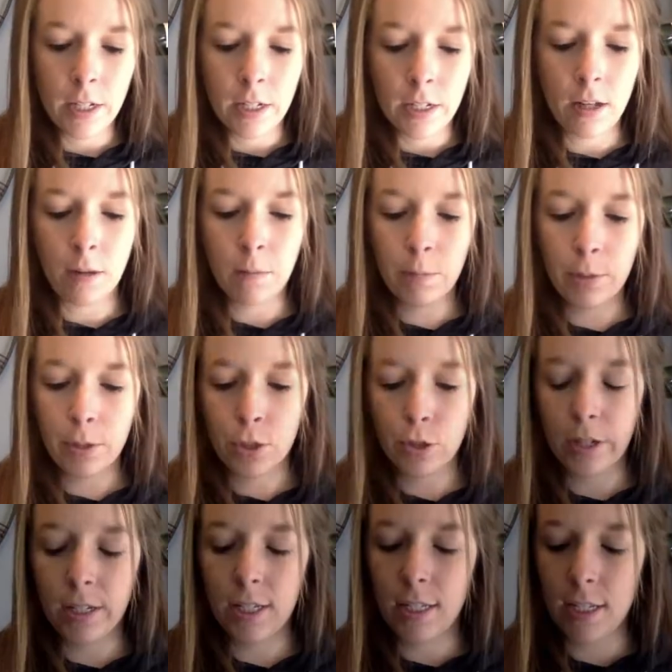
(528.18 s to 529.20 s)
Number
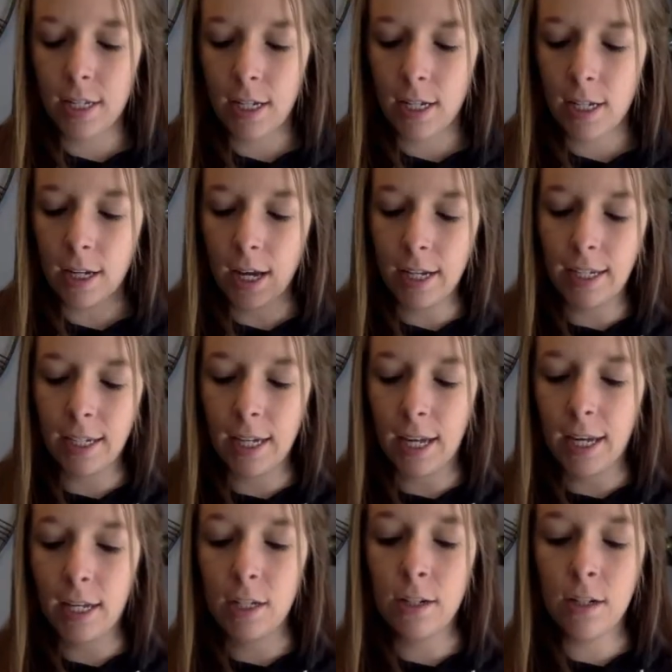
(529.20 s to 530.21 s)
tracing,
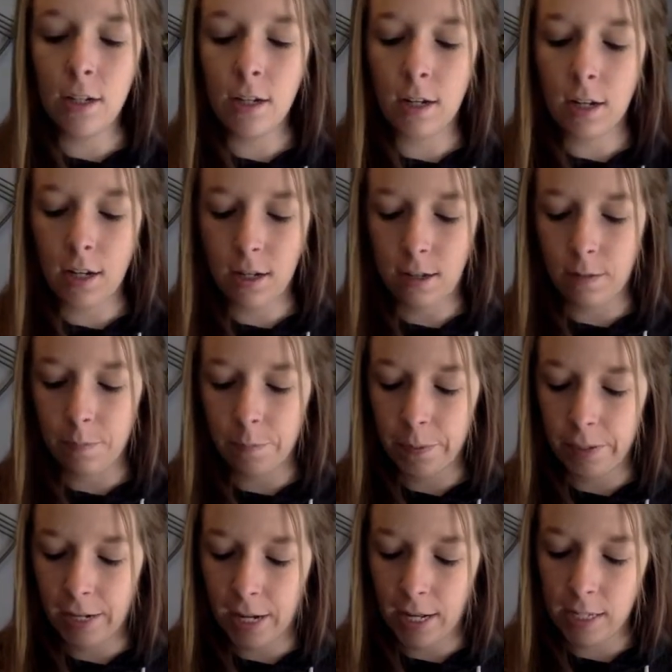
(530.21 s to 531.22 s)
again,
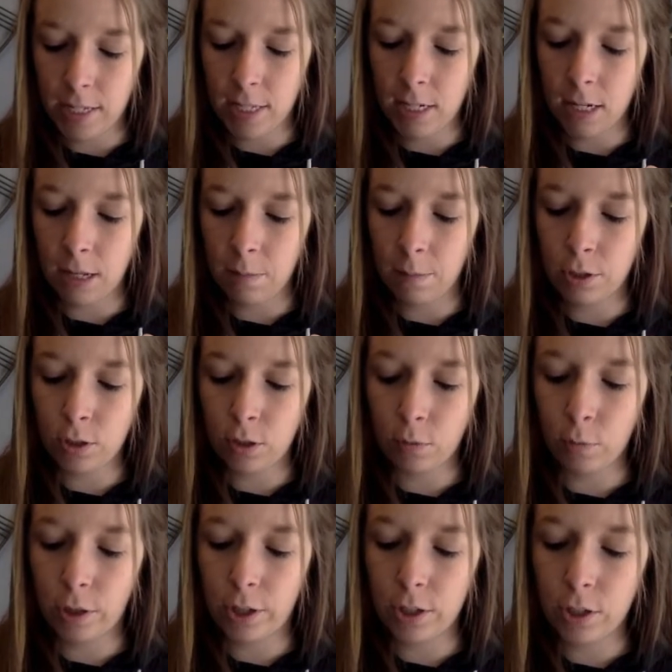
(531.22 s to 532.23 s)
it has the numbers
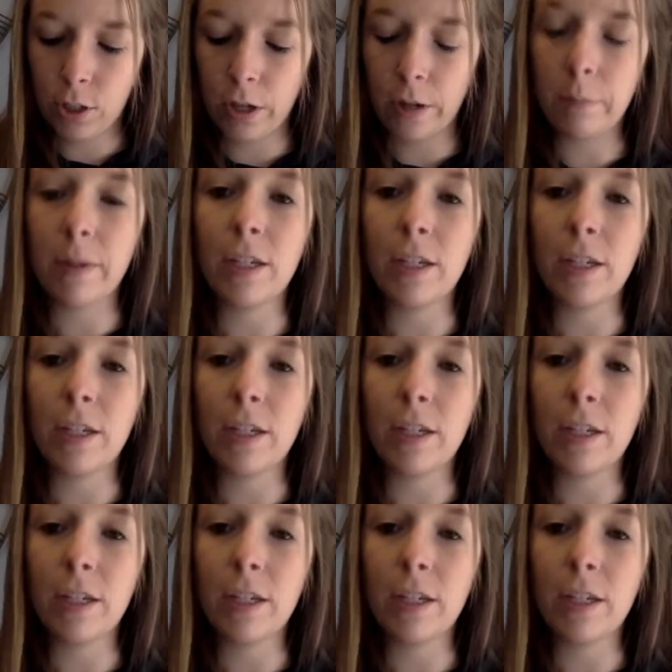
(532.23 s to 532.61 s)
on where to start.